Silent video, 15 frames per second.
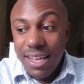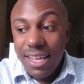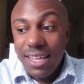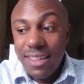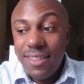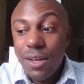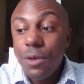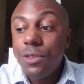
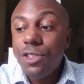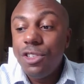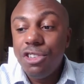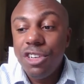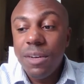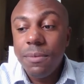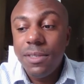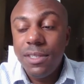Those
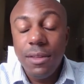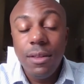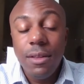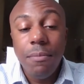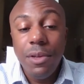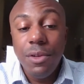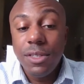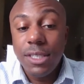trips to the
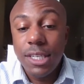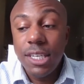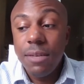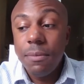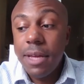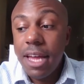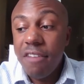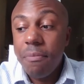
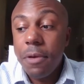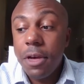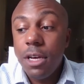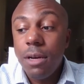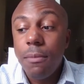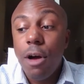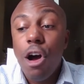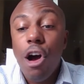museum have
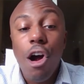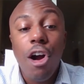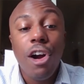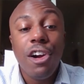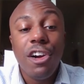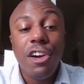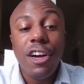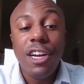become
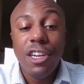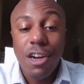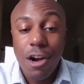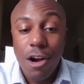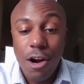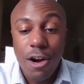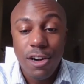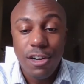harder and
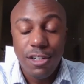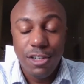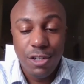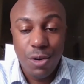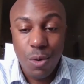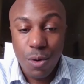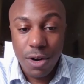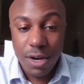harder to
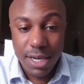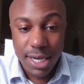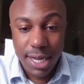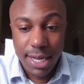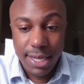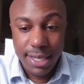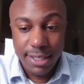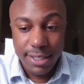
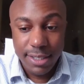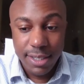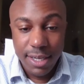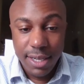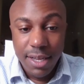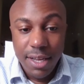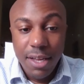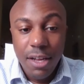organize.
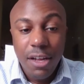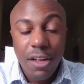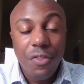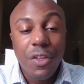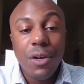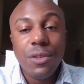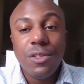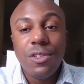
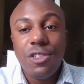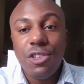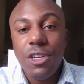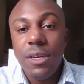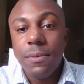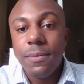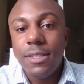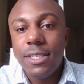Those
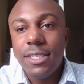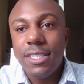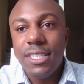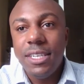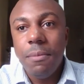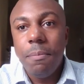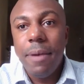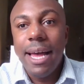trips to
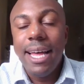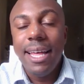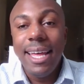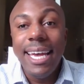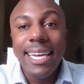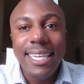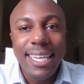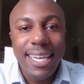see
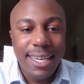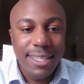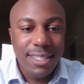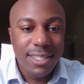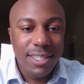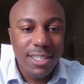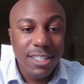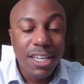ballet
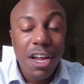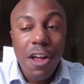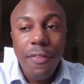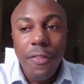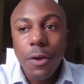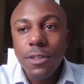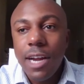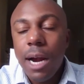dancers,
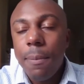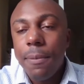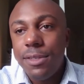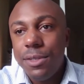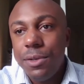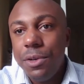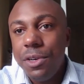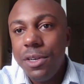those
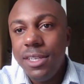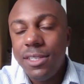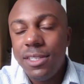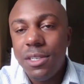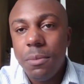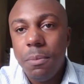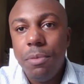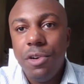opportunities
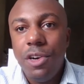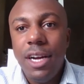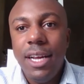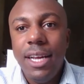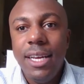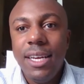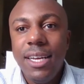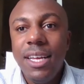to
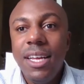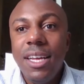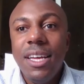bring